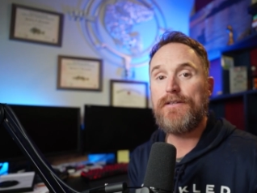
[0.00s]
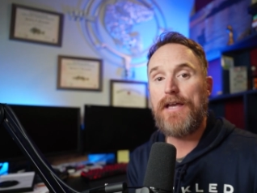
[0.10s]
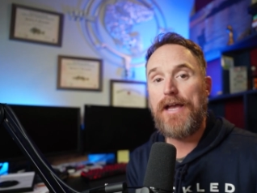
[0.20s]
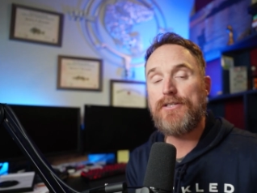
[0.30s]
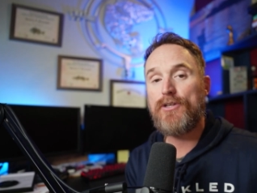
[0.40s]
the
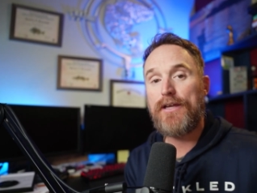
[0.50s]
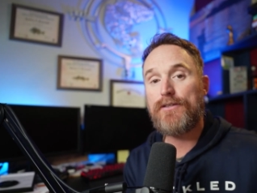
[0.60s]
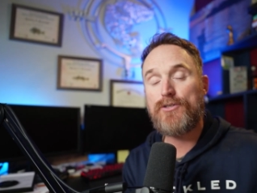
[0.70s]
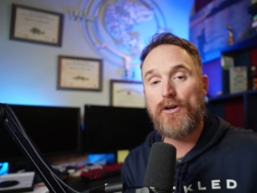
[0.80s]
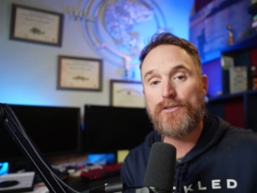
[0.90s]
age
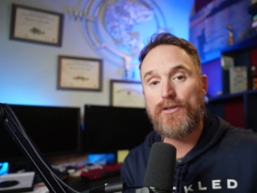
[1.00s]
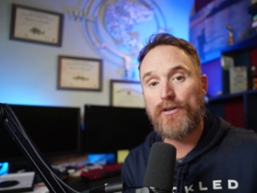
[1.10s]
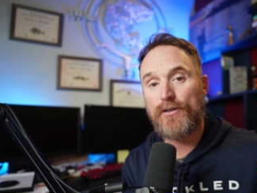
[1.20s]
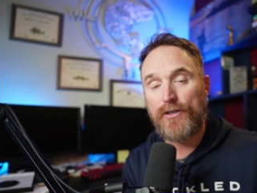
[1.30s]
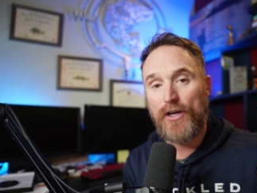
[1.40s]
length charts
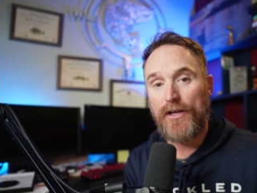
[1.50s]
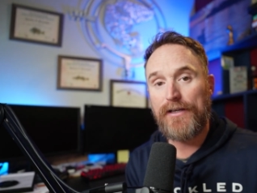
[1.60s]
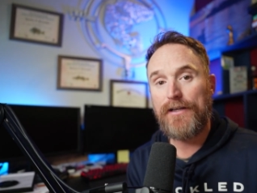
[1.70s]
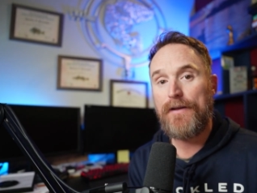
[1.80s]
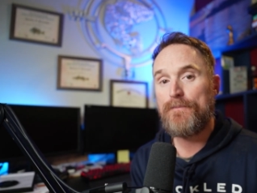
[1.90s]
are
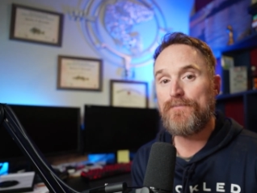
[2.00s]
good.